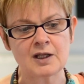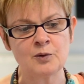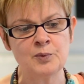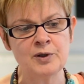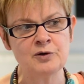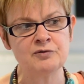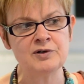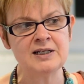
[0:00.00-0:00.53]

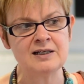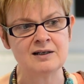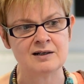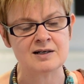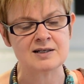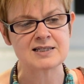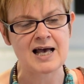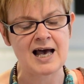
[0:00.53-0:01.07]
we
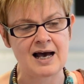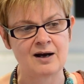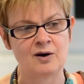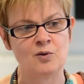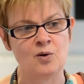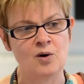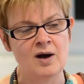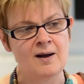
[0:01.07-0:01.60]
realized
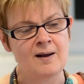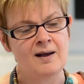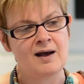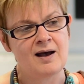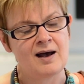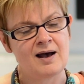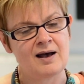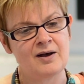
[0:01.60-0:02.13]
how
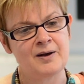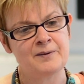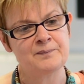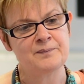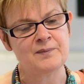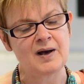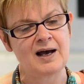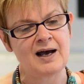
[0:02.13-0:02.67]

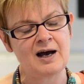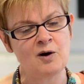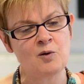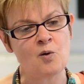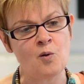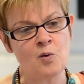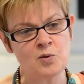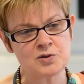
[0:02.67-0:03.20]

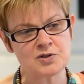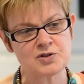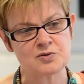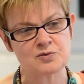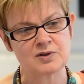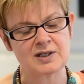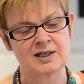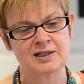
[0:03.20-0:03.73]

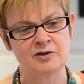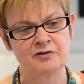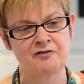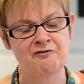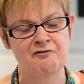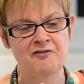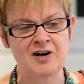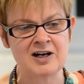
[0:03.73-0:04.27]
also kind of
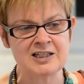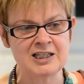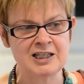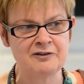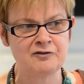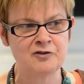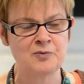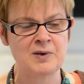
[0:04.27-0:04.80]
finding
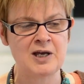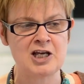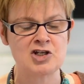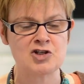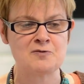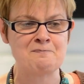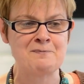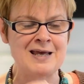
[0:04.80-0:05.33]

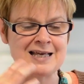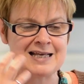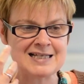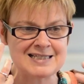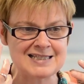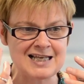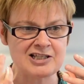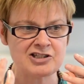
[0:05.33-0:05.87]
information, making
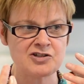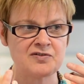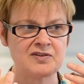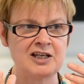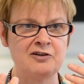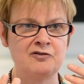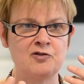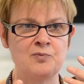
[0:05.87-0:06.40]
sense of
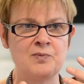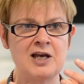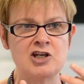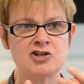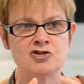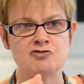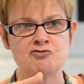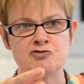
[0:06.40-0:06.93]
the
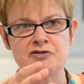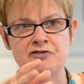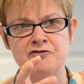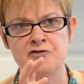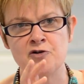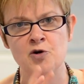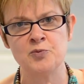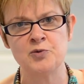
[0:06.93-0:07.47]
information,
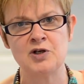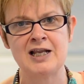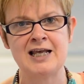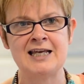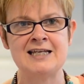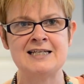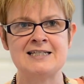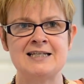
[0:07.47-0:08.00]

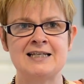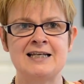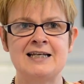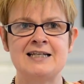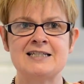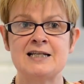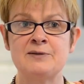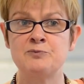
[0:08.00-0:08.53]
reformulating
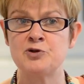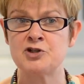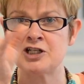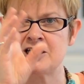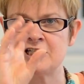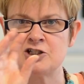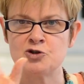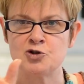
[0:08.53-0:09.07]
it and
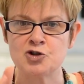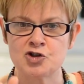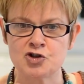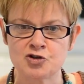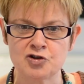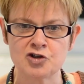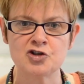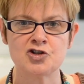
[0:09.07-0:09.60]
putting it into a
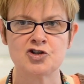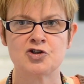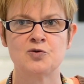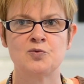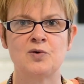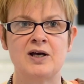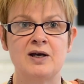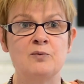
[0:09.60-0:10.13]

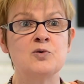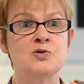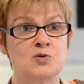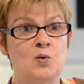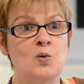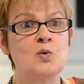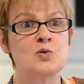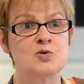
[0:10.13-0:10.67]
structure where it
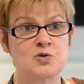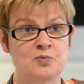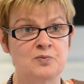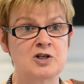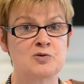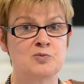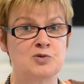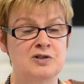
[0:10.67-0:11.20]
was also
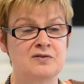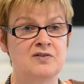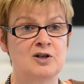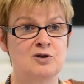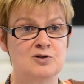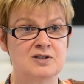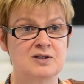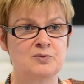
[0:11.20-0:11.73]
much more
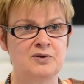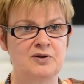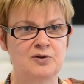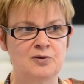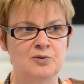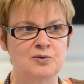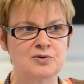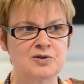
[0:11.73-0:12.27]
difficult than we
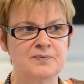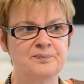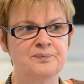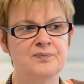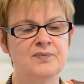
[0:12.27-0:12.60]
thought.